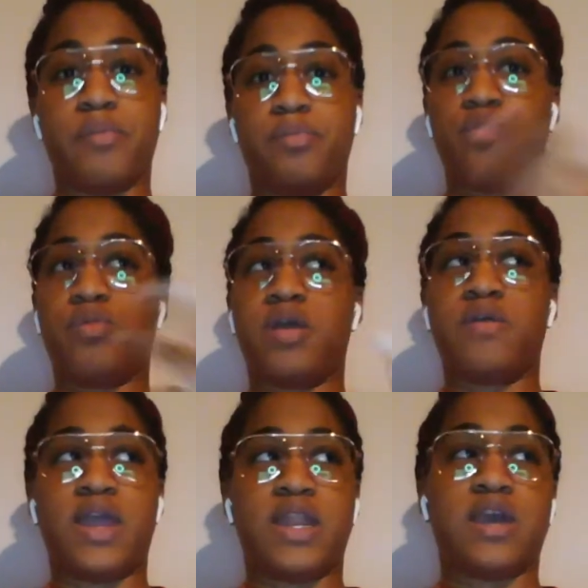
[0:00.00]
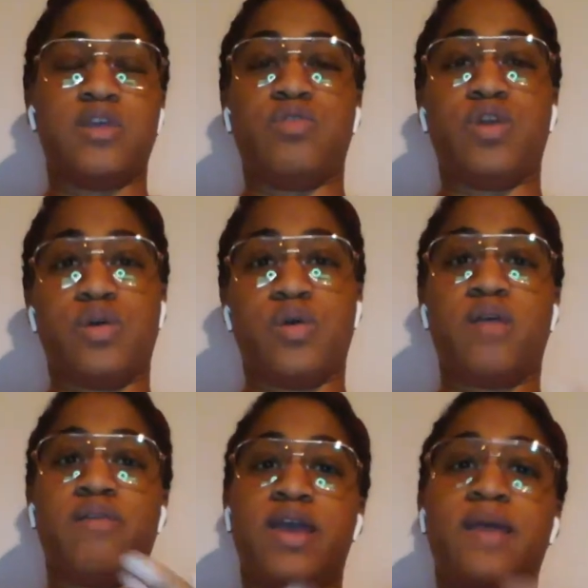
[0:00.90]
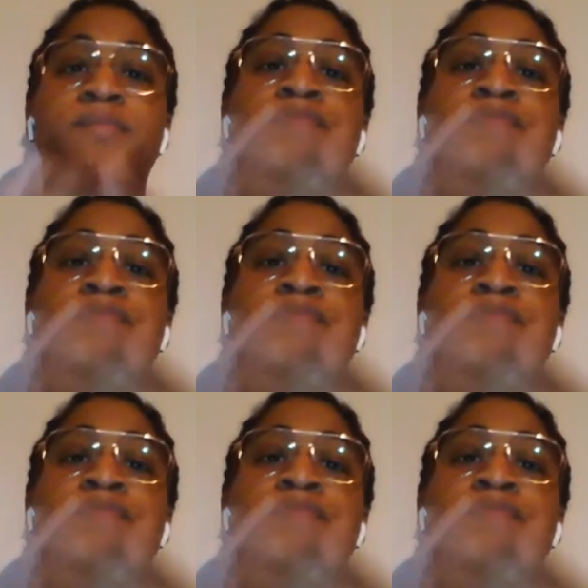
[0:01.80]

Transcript: Boom. All right. Now, you know, all right,